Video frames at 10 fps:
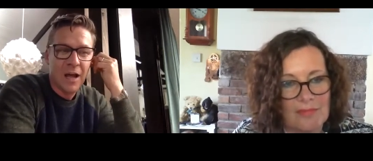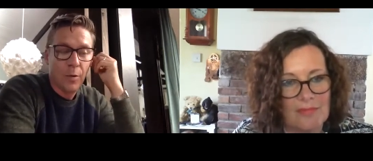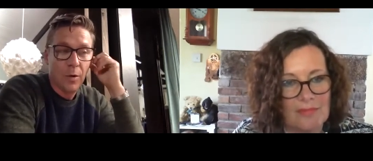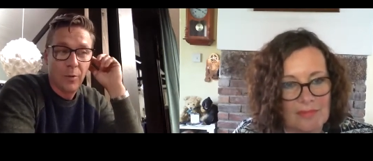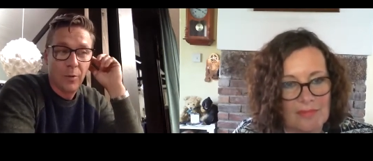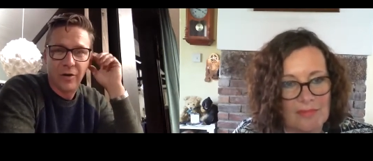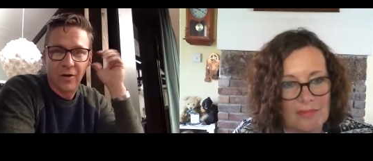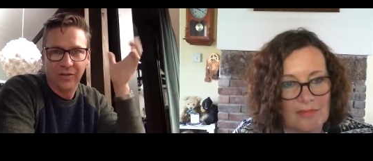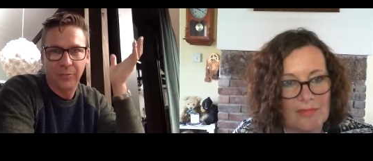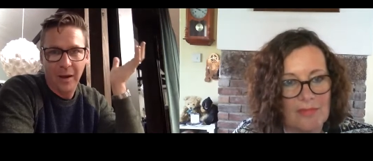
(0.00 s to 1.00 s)
Speaker 1: We're what's called a
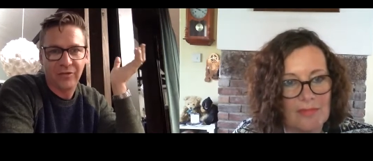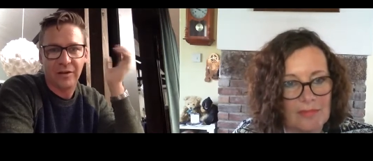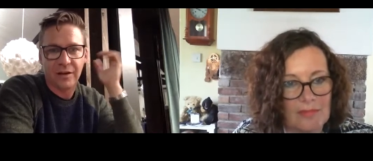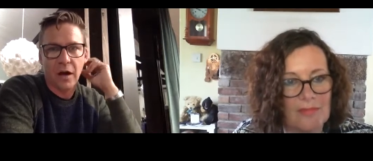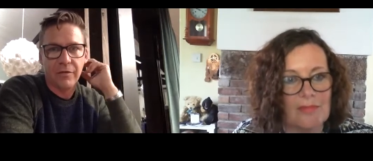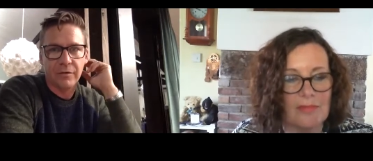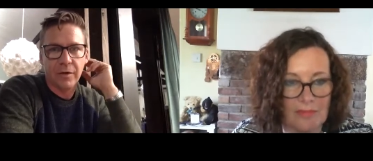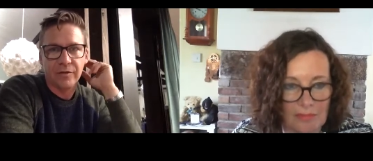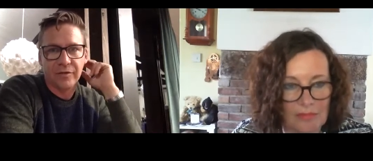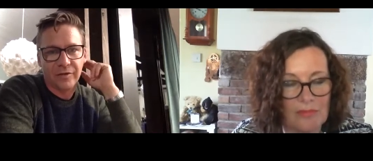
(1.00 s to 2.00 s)
specialty coffee
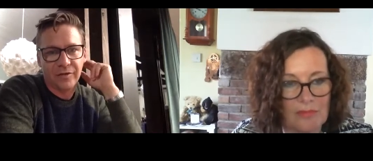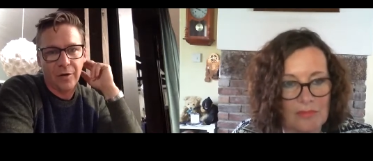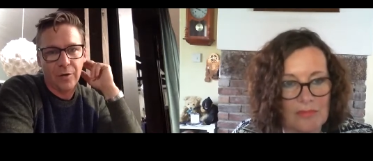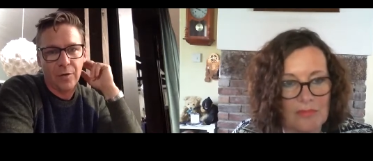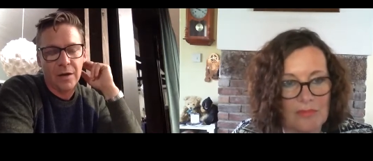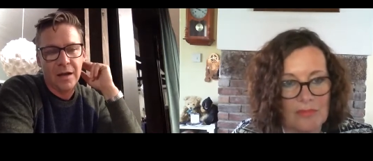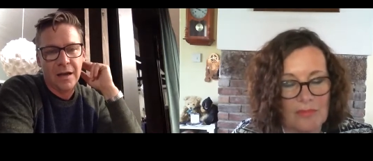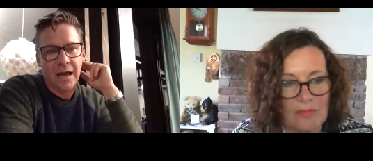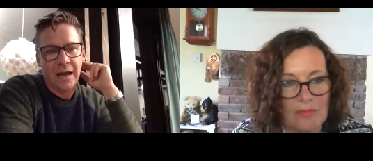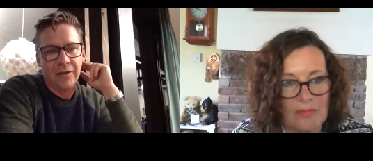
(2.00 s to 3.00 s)
roaster. So
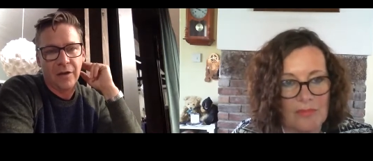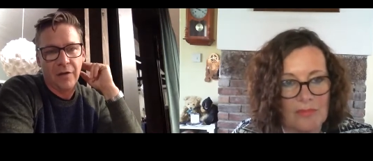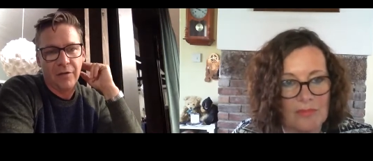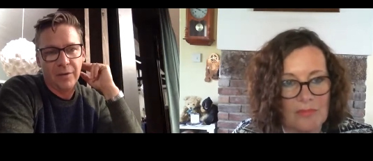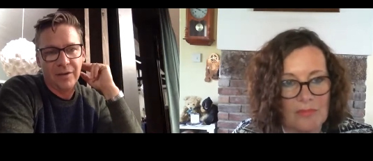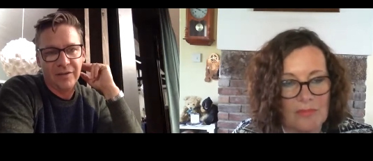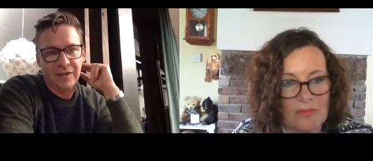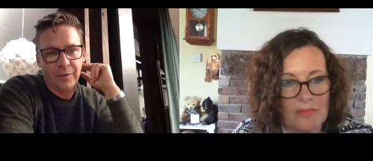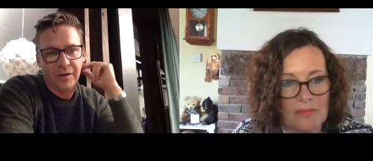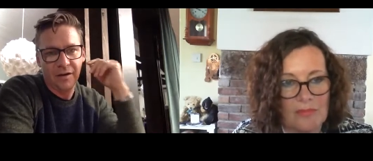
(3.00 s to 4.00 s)
and the coffee we deal
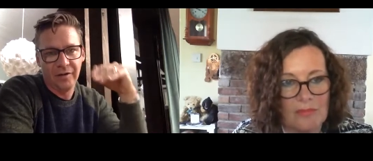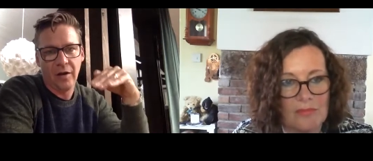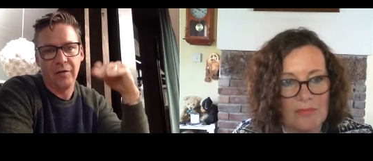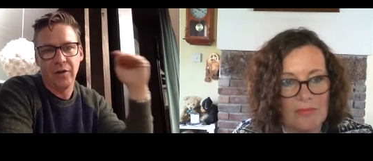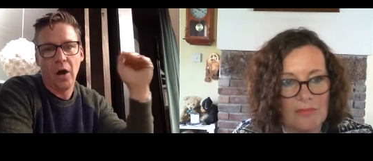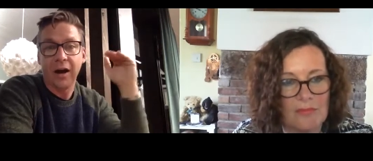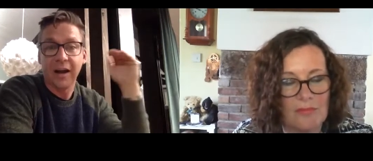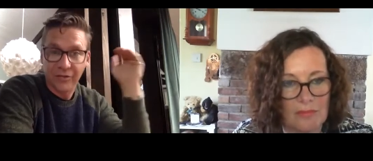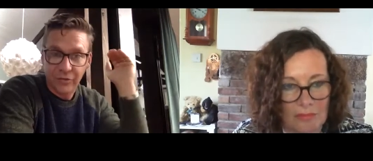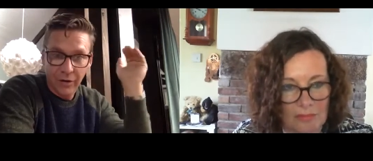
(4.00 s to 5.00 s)
with is of the
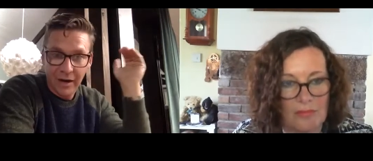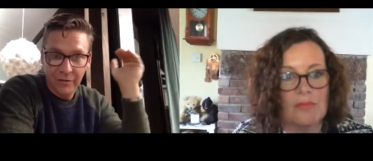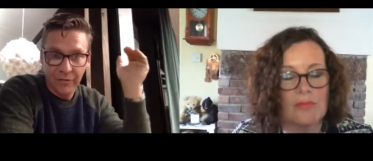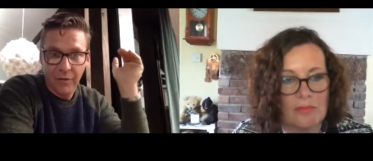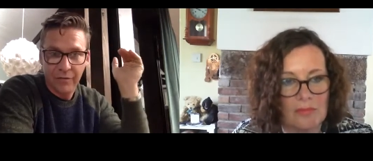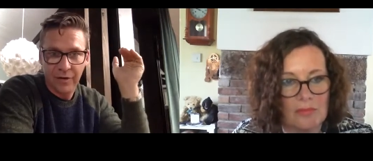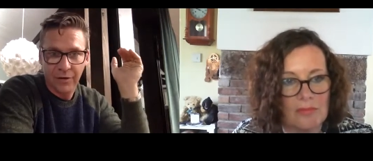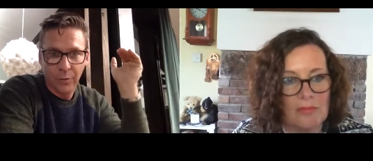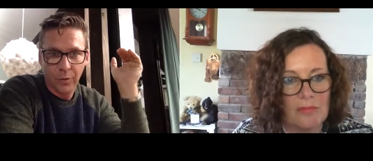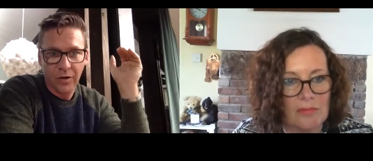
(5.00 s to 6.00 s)
highest grade of coffee in the
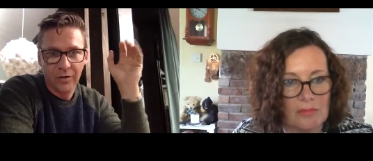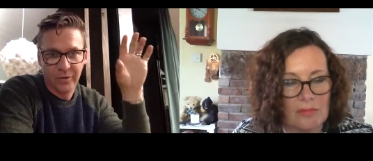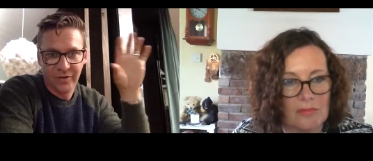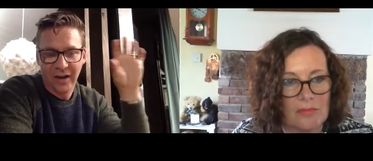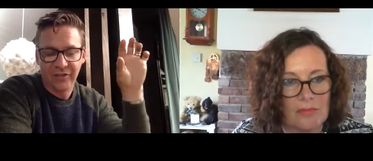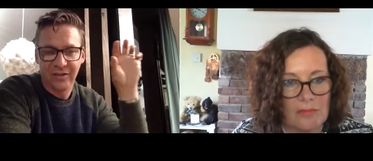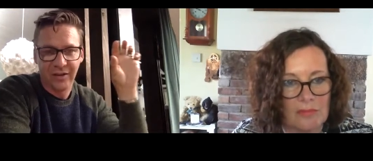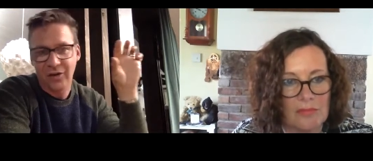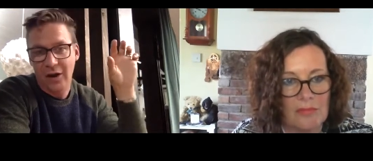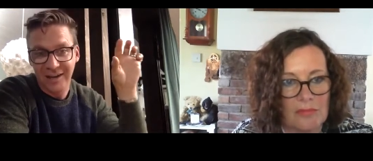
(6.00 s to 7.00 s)
world, but it's actually the
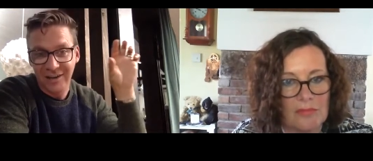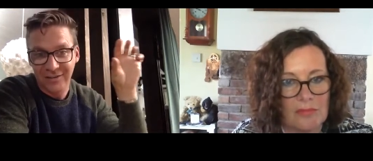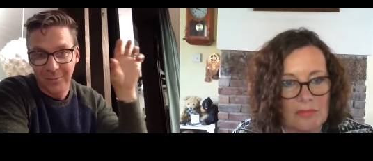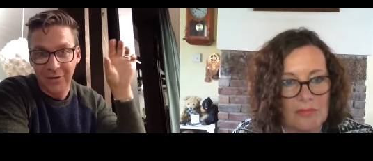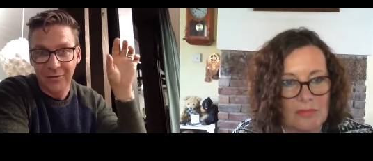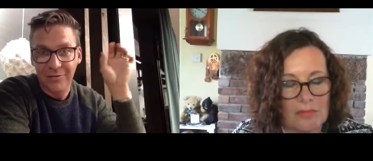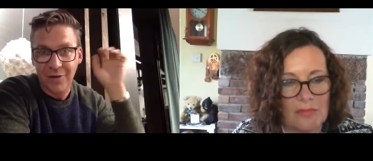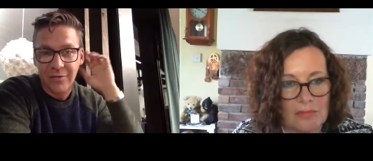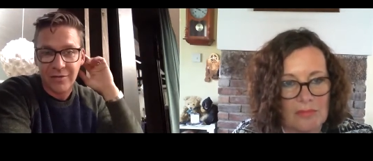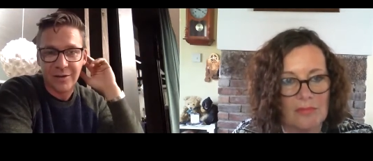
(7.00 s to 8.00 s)
tiniest amount of
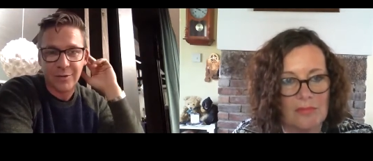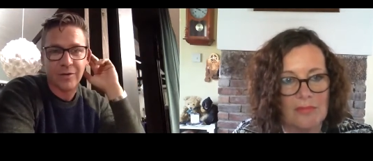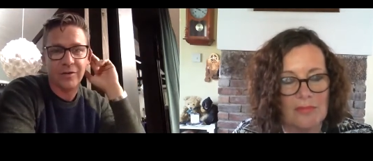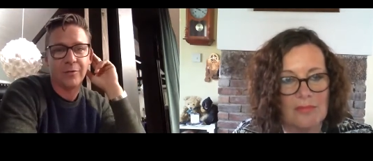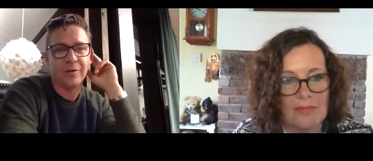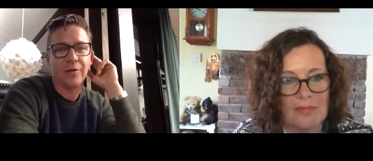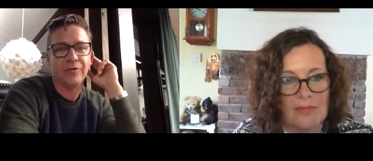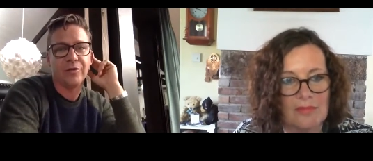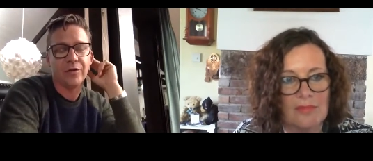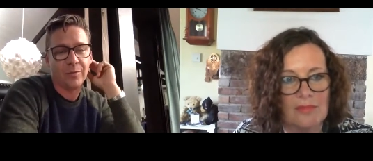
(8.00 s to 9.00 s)
coffee in the world. So we don't
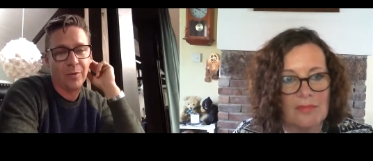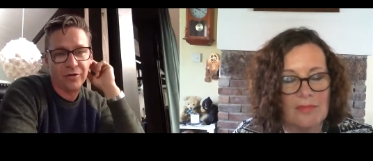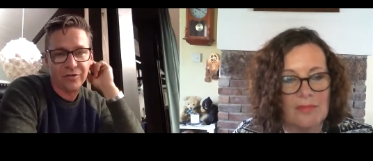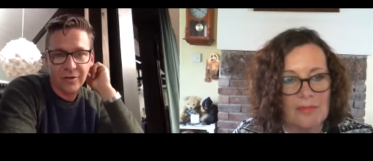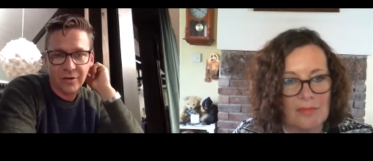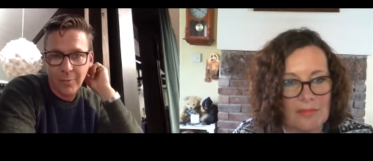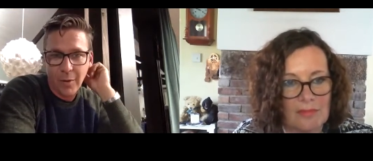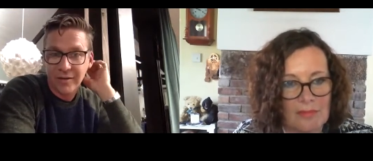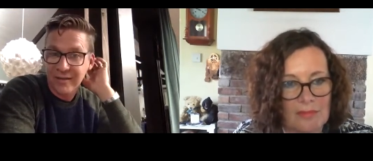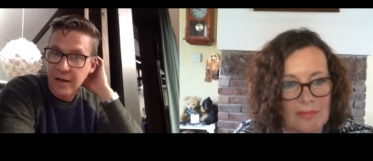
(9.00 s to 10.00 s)
do commercial or
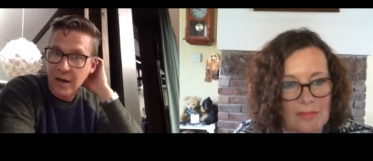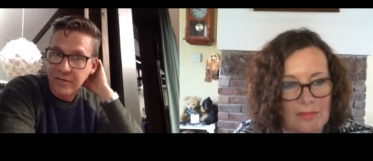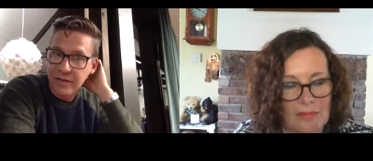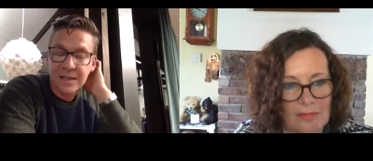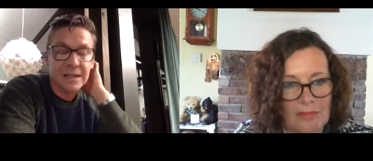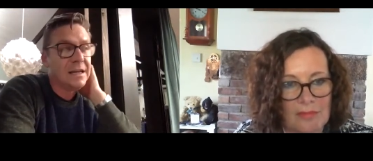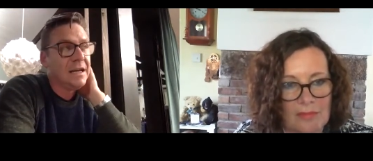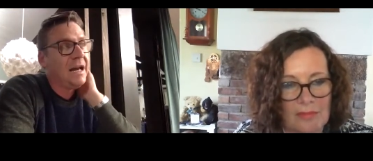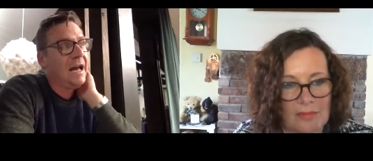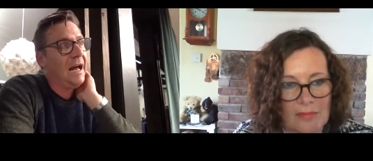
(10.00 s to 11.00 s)
commodity coffee.
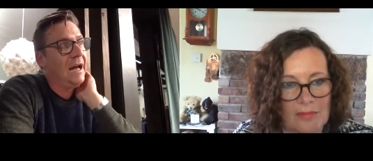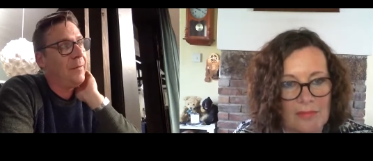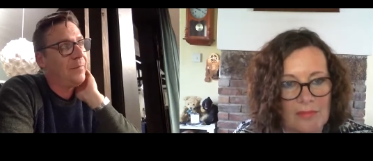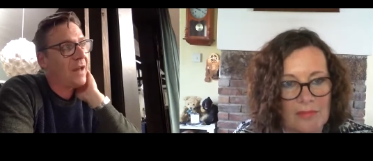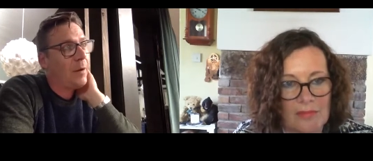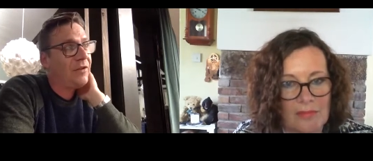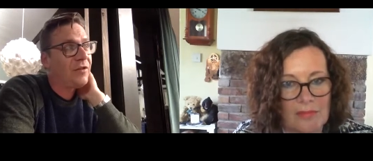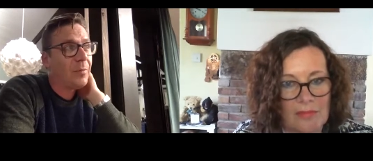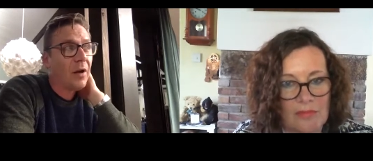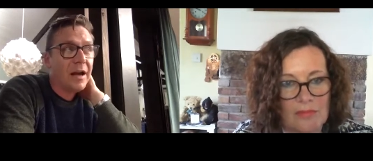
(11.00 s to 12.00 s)
Um, and we
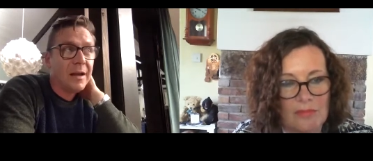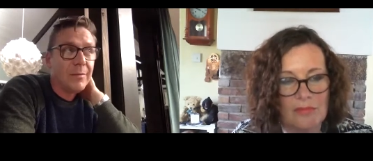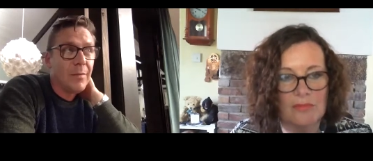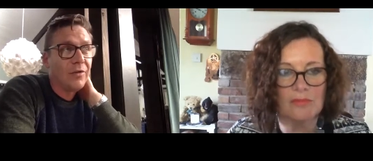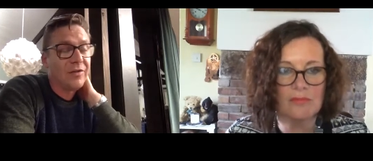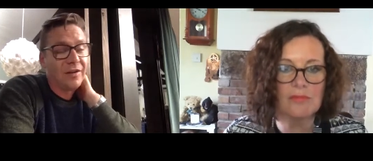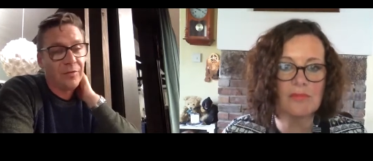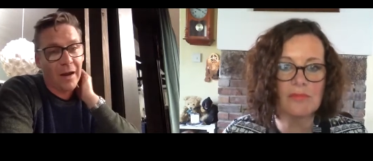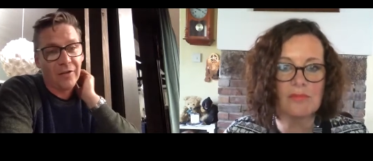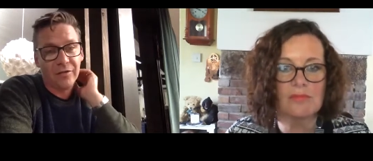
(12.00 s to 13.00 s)
supply mostly
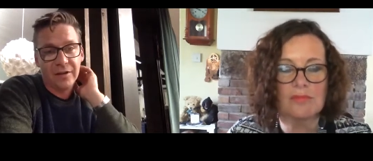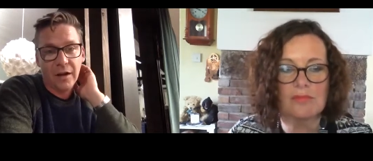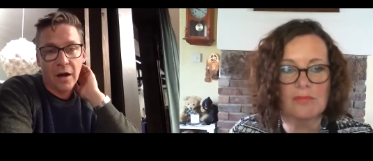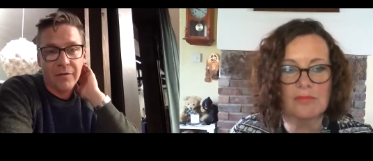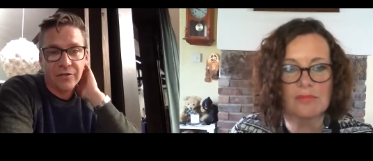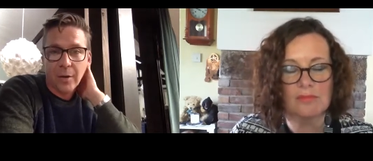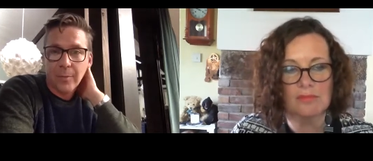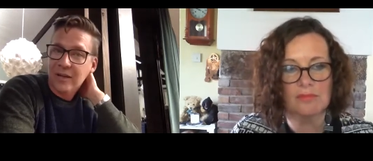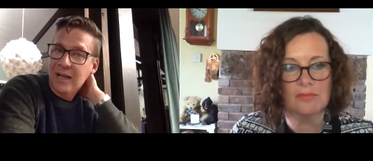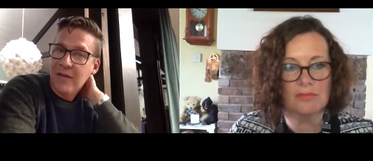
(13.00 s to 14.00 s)
specialty coffee shops
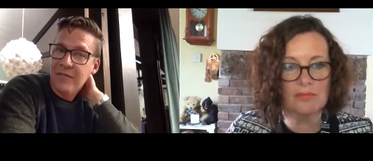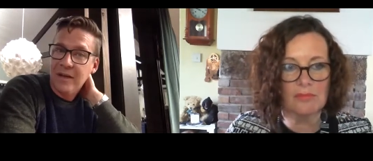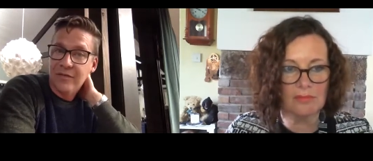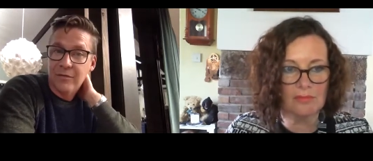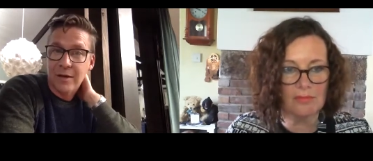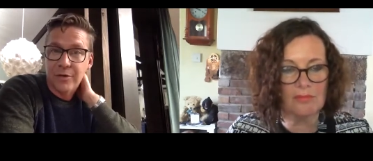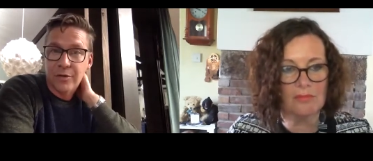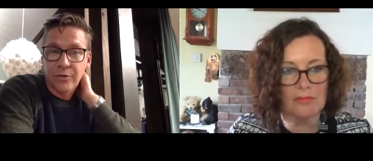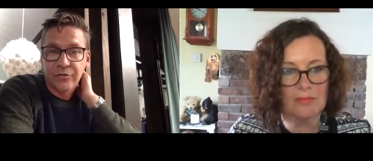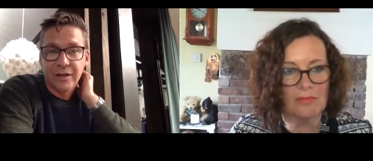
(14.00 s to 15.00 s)
and cafes around the
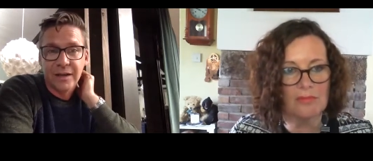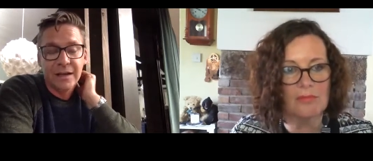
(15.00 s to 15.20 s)
country.